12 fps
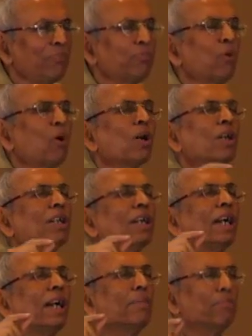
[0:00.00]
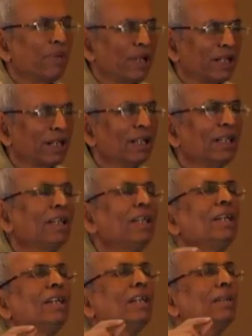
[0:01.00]
poor empirical
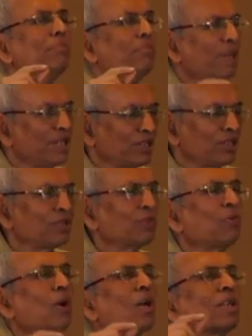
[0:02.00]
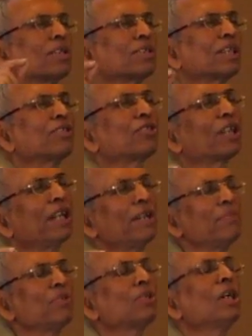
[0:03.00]
basis for such
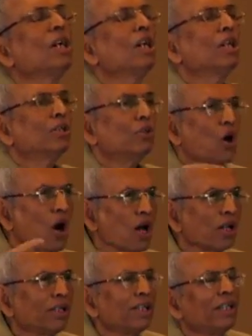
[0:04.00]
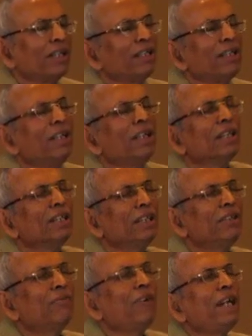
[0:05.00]
claims, nor did
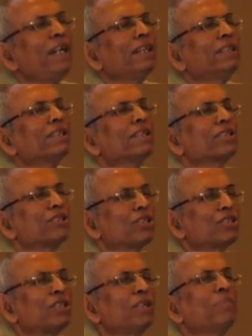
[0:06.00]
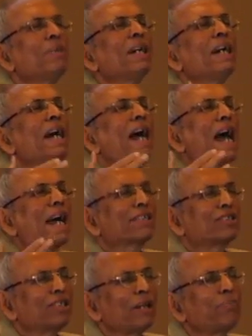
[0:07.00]
the way that the system
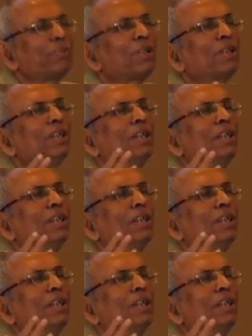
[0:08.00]
accept